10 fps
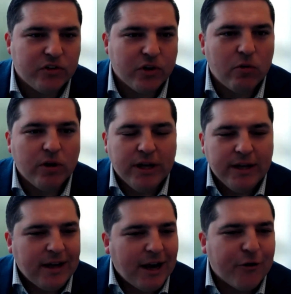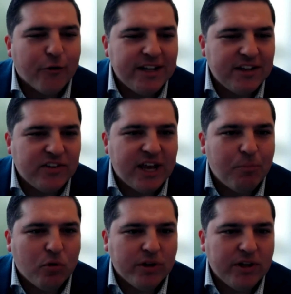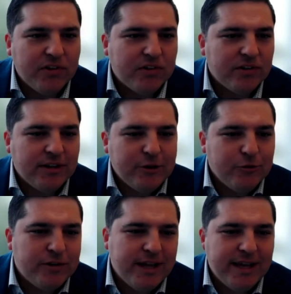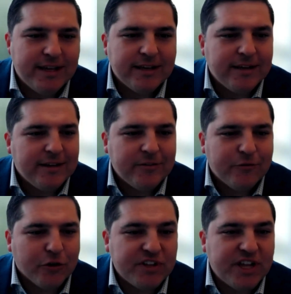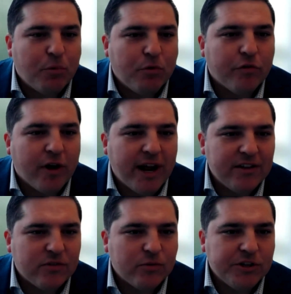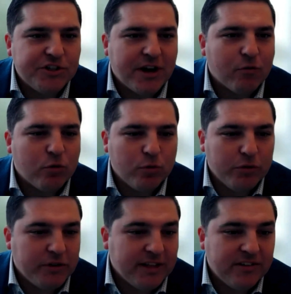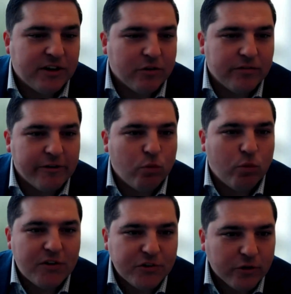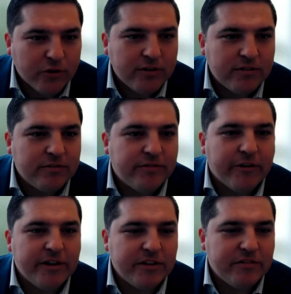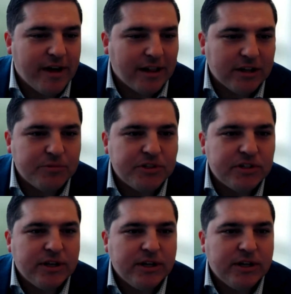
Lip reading: So a great example is you take, for example, France, which everyone would consider very Western, very developed.